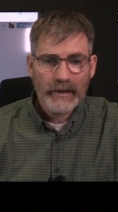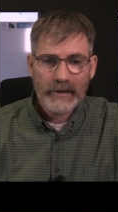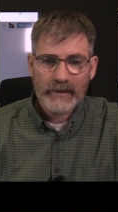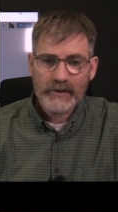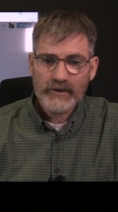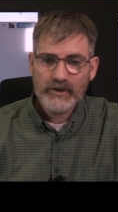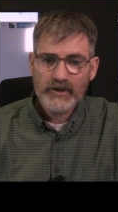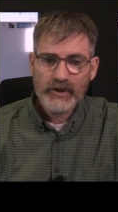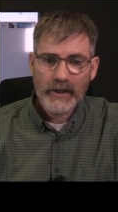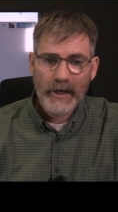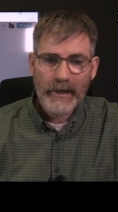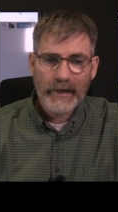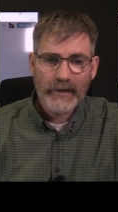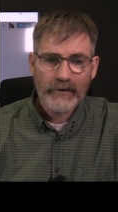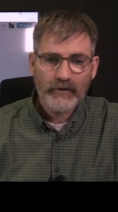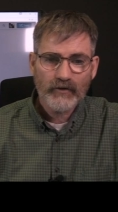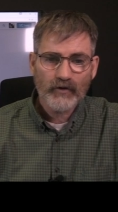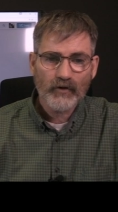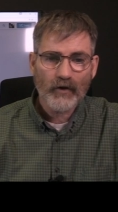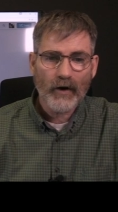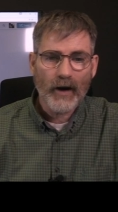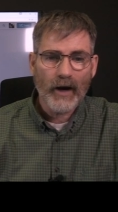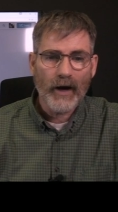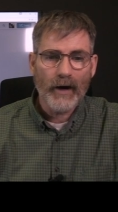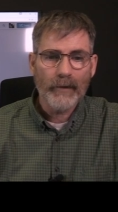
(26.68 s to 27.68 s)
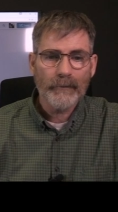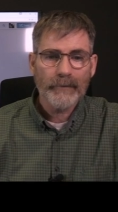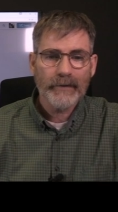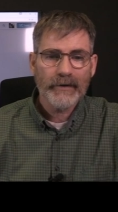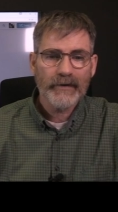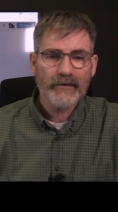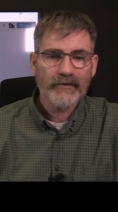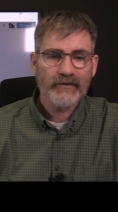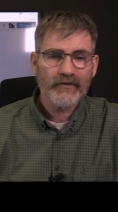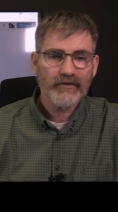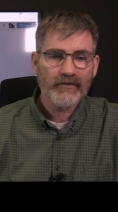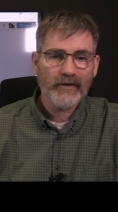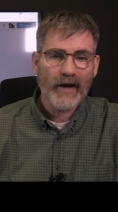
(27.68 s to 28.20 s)
uh, J. Trump
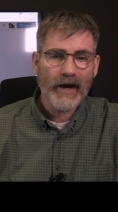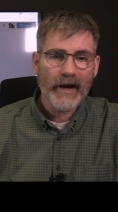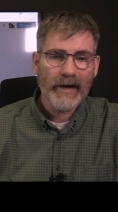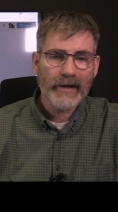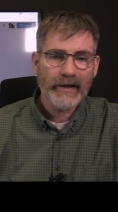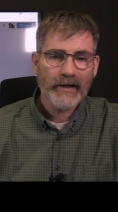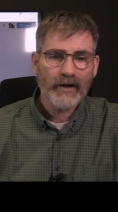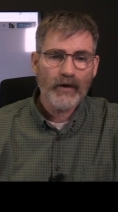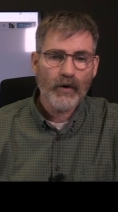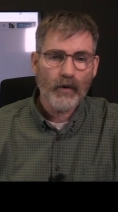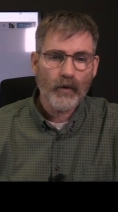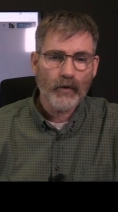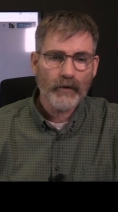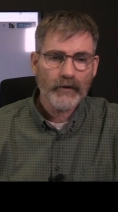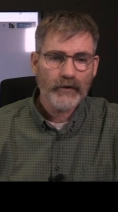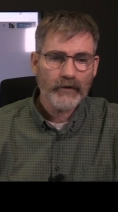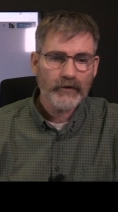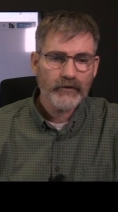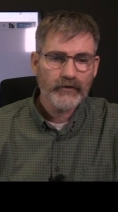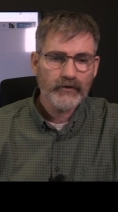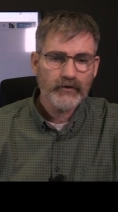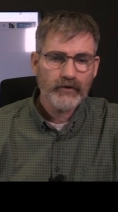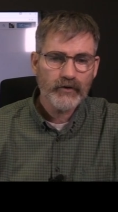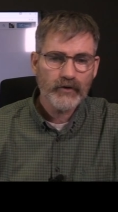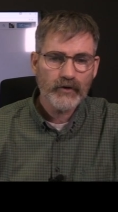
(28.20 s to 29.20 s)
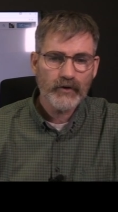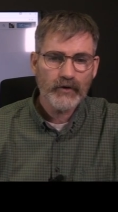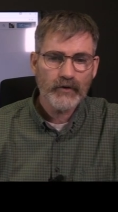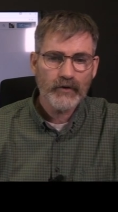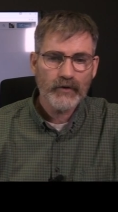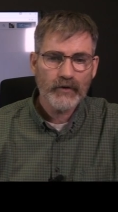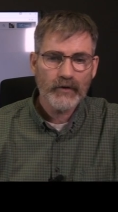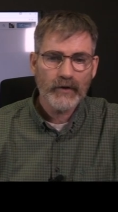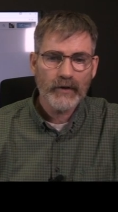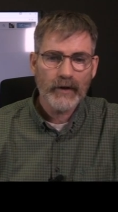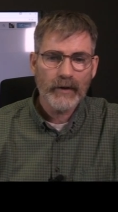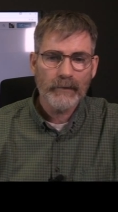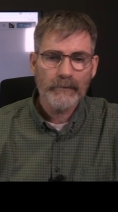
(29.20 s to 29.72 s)
is signing orders
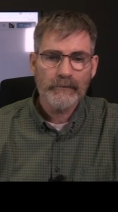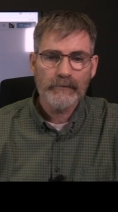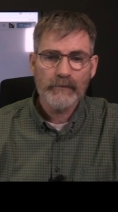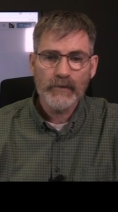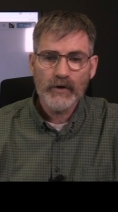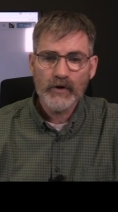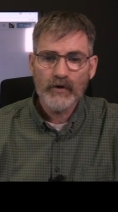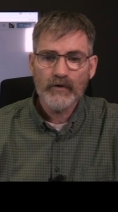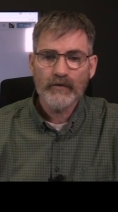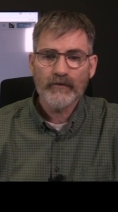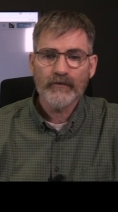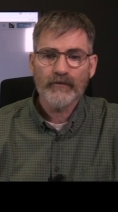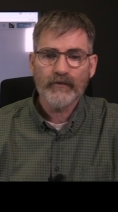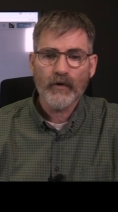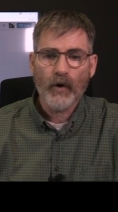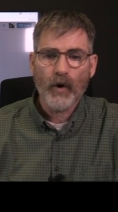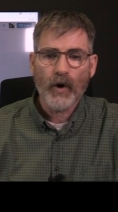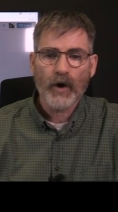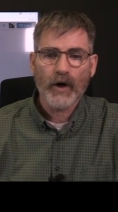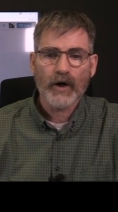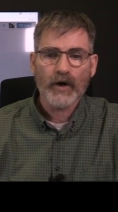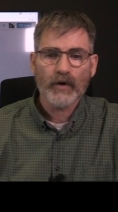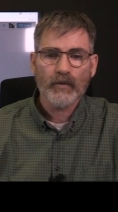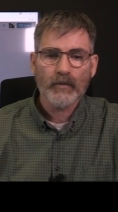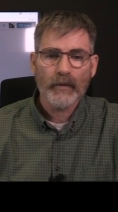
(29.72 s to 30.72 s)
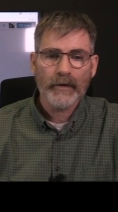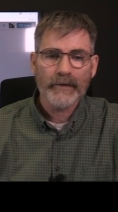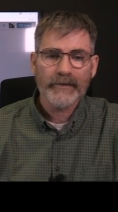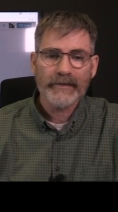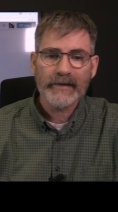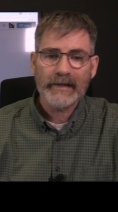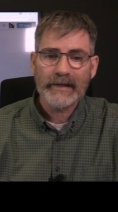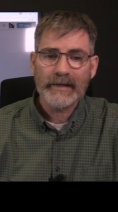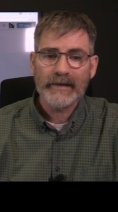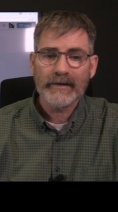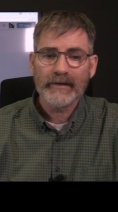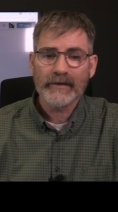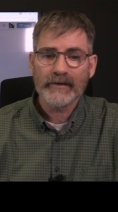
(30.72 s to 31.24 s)
to uh, move forward with
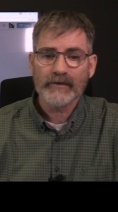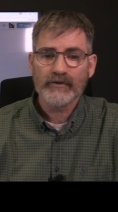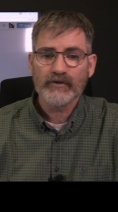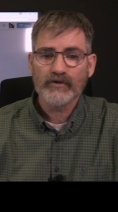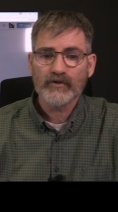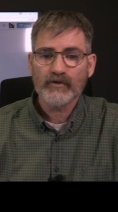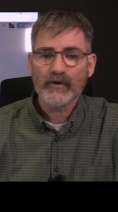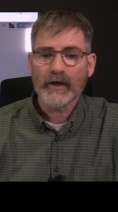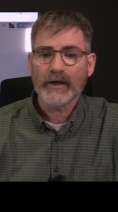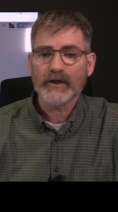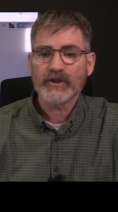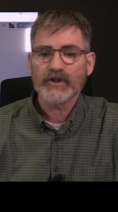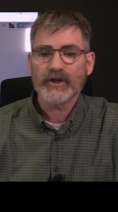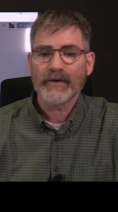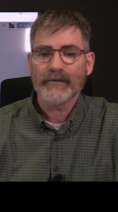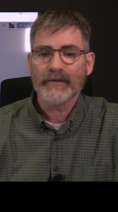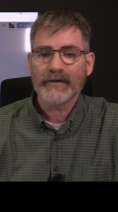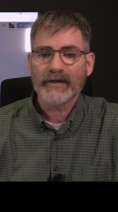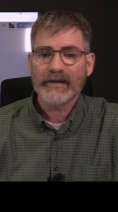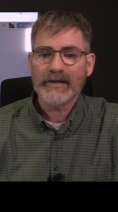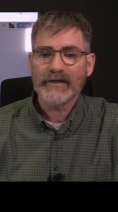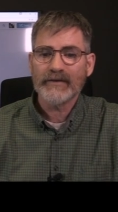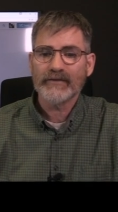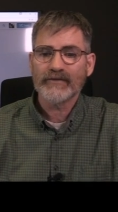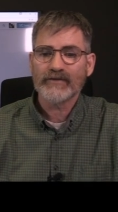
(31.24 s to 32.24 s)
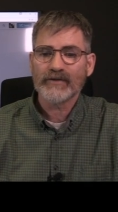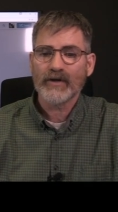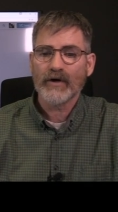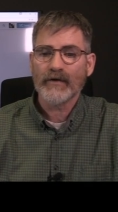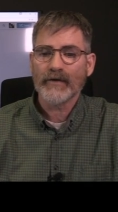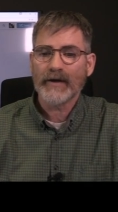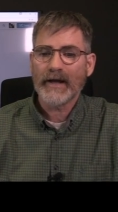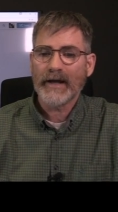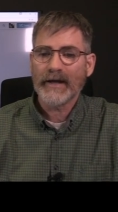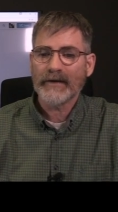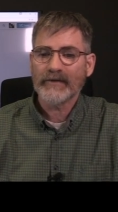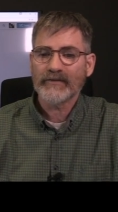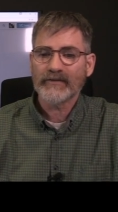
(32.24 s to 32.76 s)
the construction of the Keystone
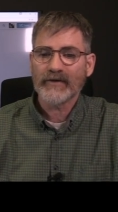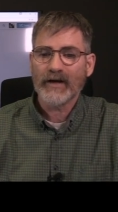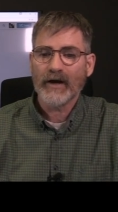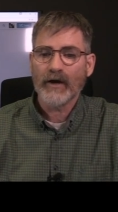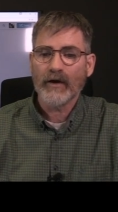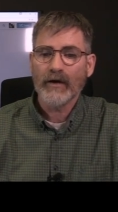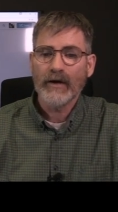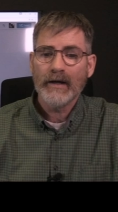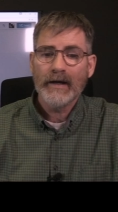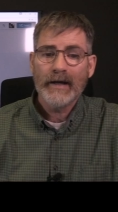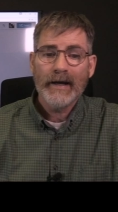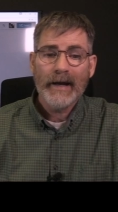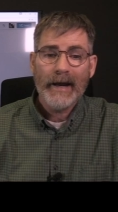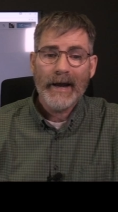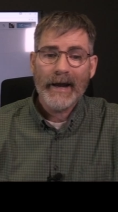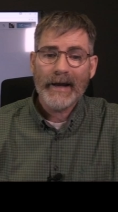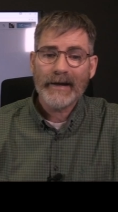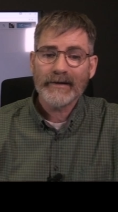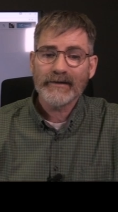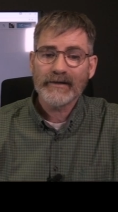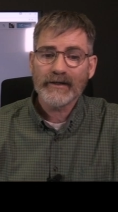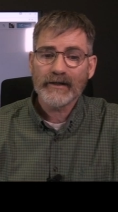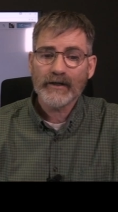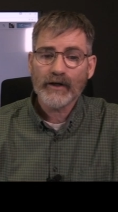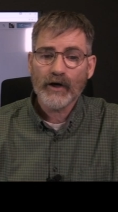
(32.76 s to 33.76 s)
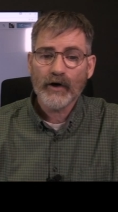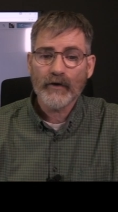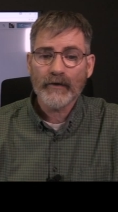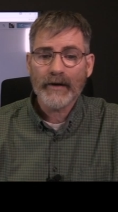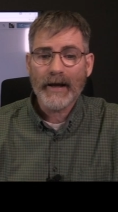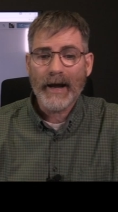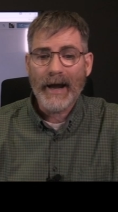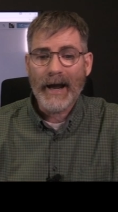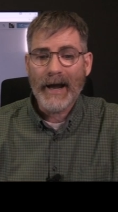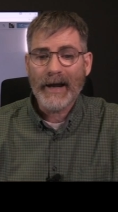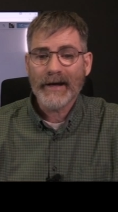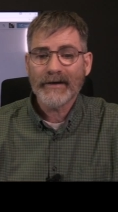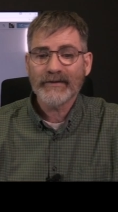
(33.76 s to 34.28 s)
XL and Dakota
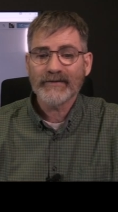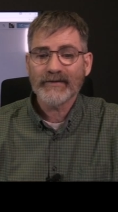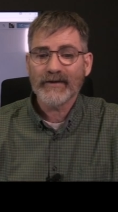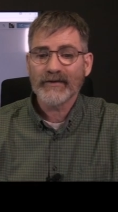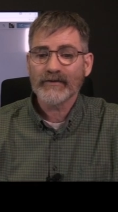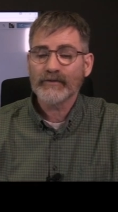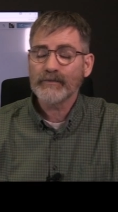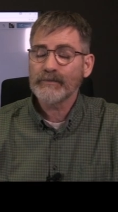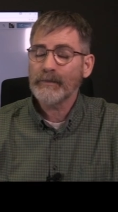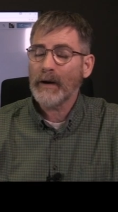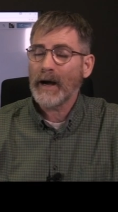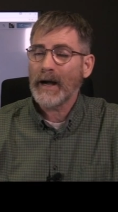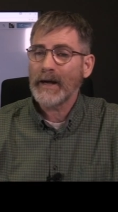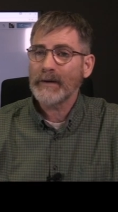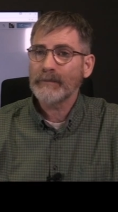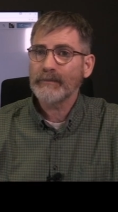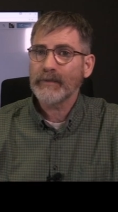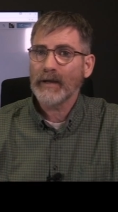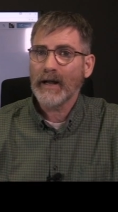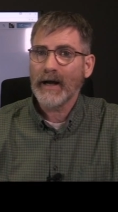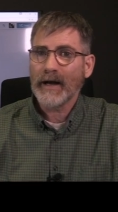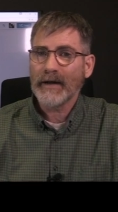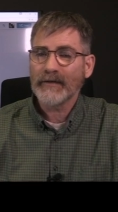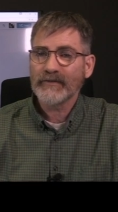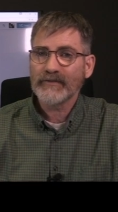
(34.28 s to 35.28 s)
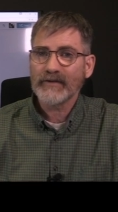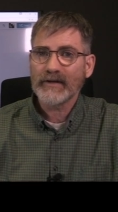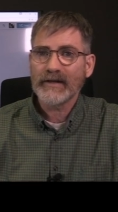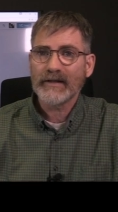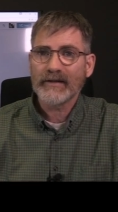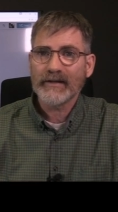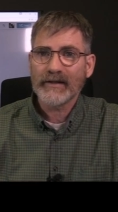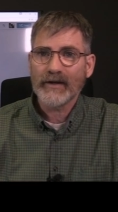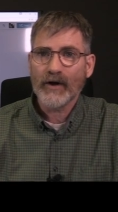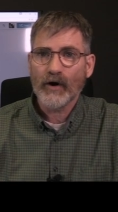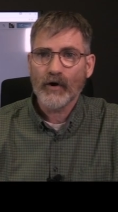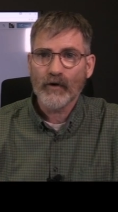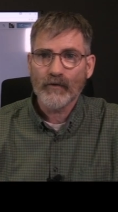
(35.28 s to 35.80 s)
Access pipelines in
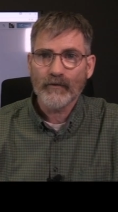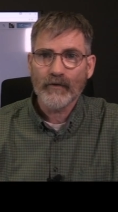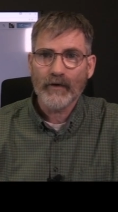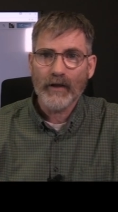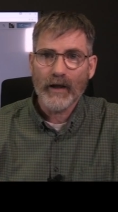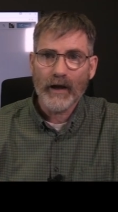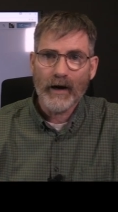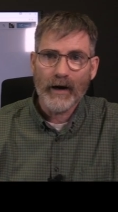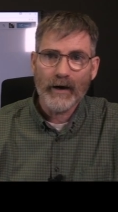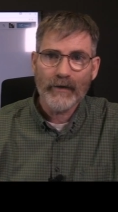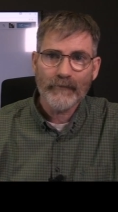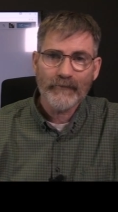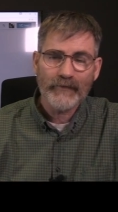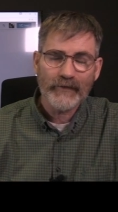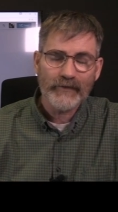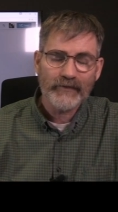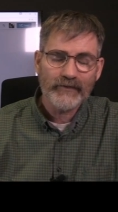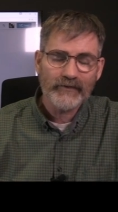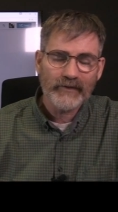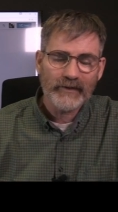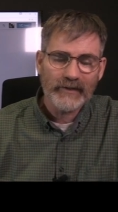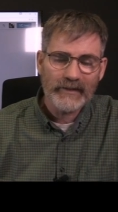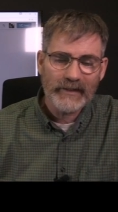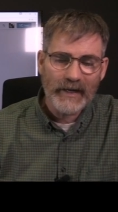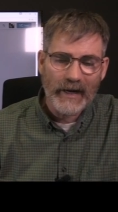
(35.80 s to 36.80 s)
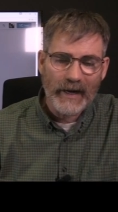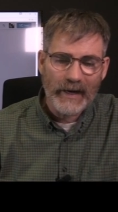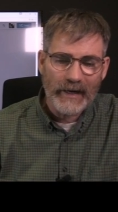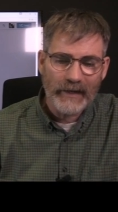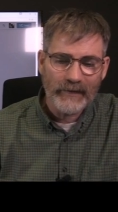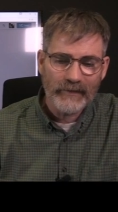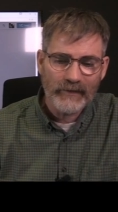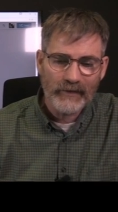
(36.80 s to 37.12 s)
the Oval Office today.